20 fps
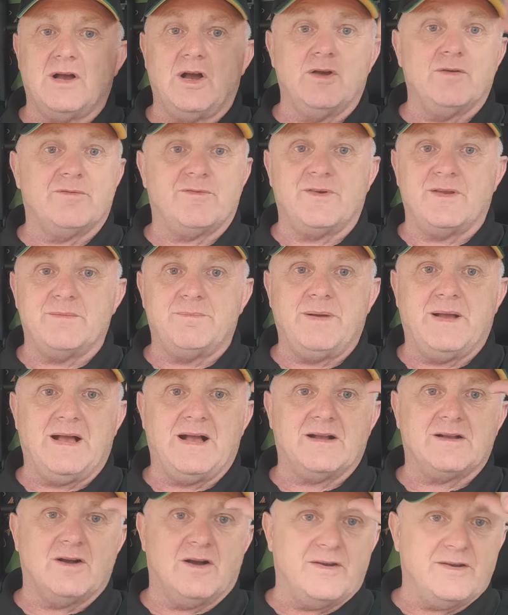hopefully
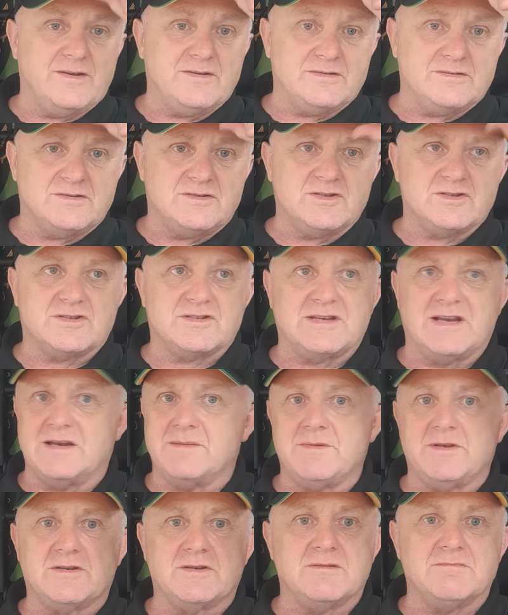park on and just tell
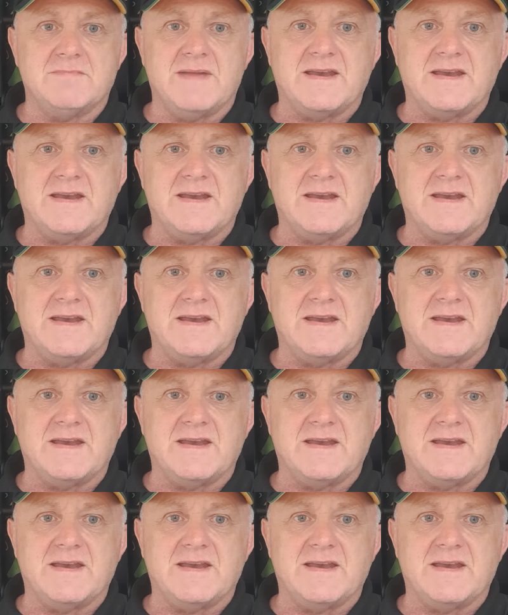them you're doing